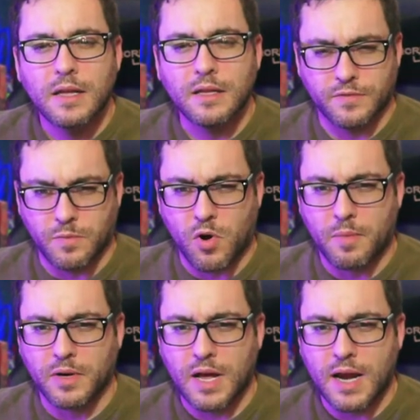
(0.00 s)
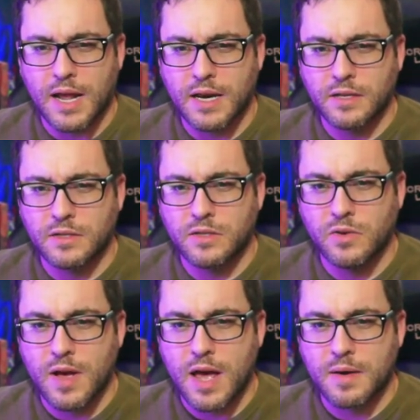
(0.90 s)
And this from Robert. Gotta hand it to
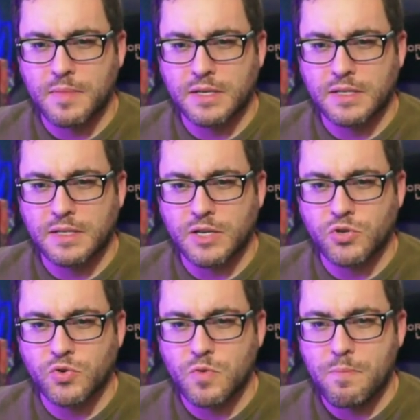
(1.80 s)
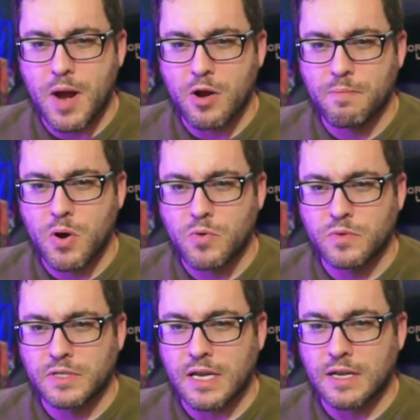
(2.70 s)
you, Adam. This is a true bare
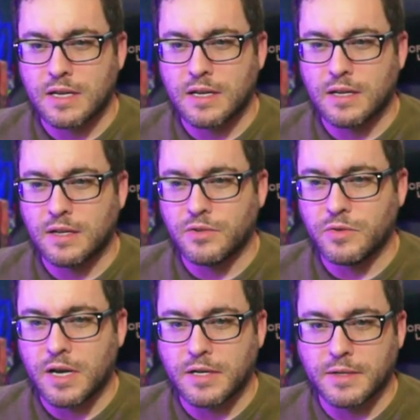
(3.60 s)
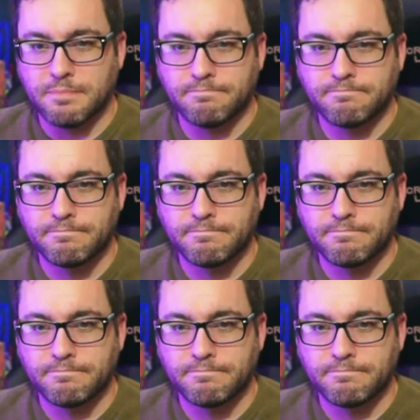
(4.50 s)
bones new Gundam.